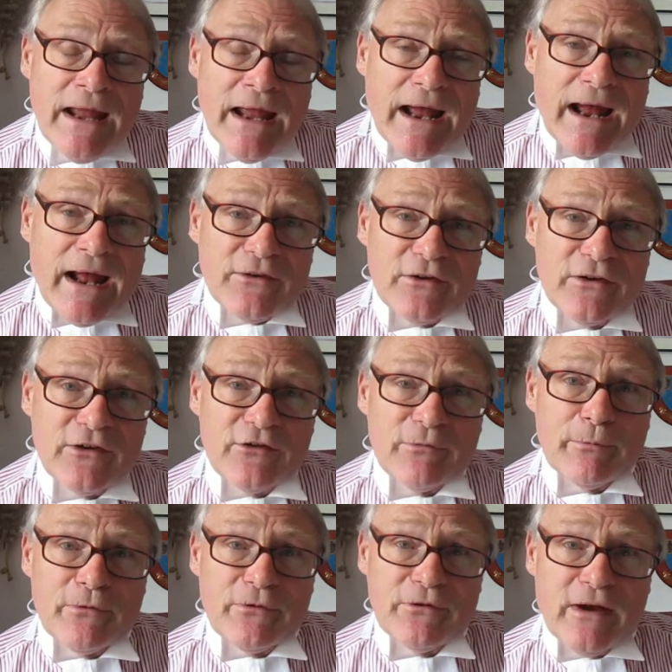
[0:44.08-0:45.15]
and
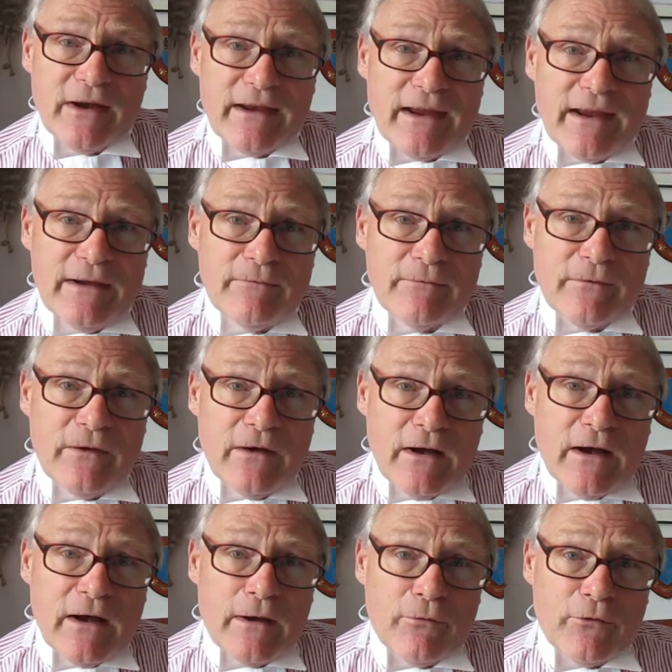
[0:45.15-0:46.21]
Elizabeth and I gave
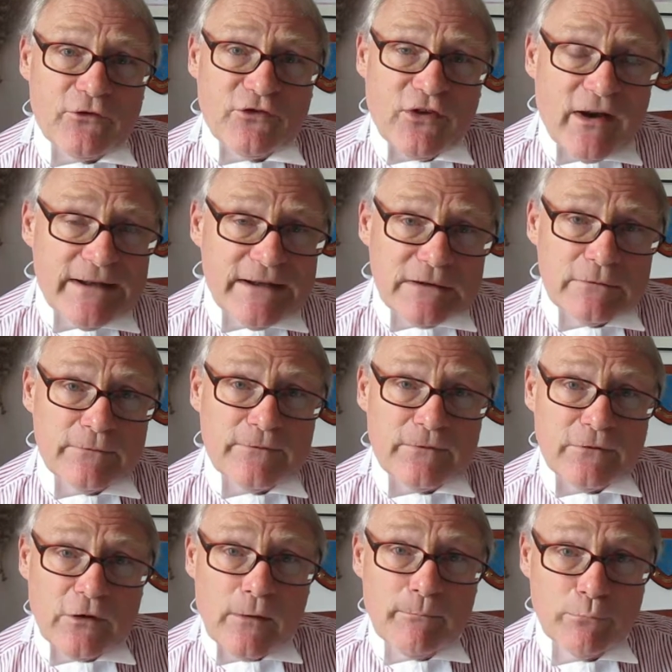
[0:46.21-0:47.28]
uh, the title
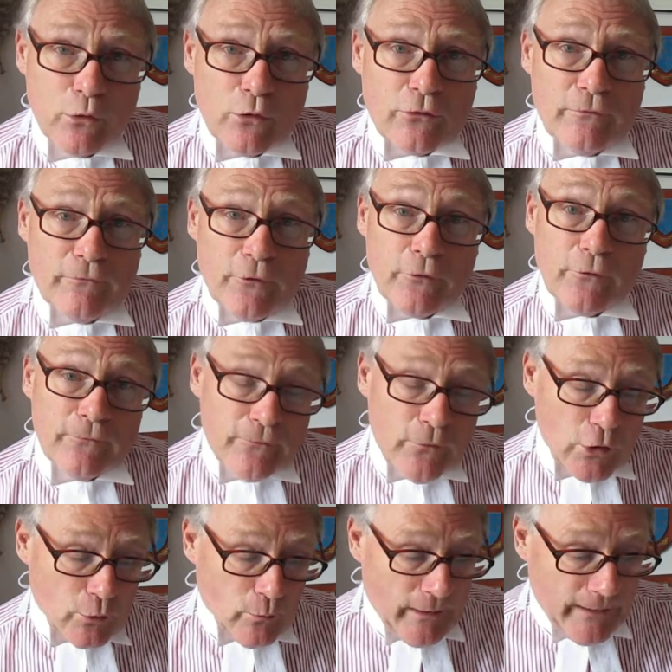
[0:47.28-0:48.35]
for our book review the
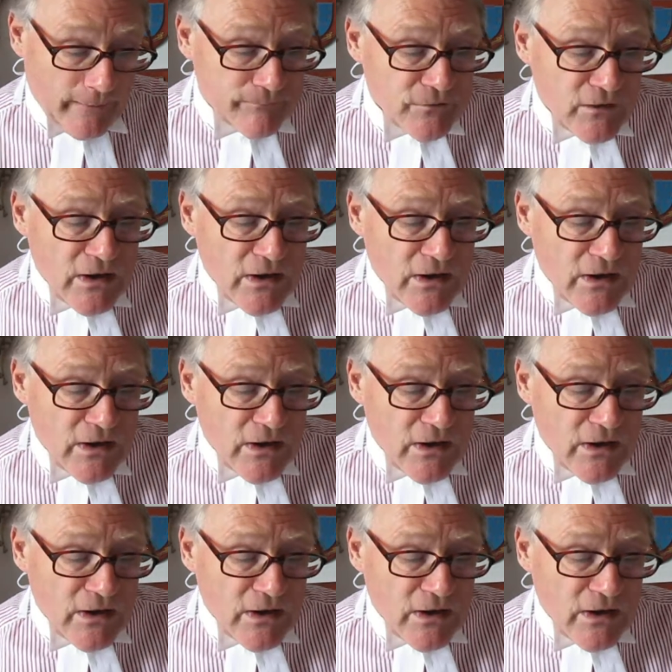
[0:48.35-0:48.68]
following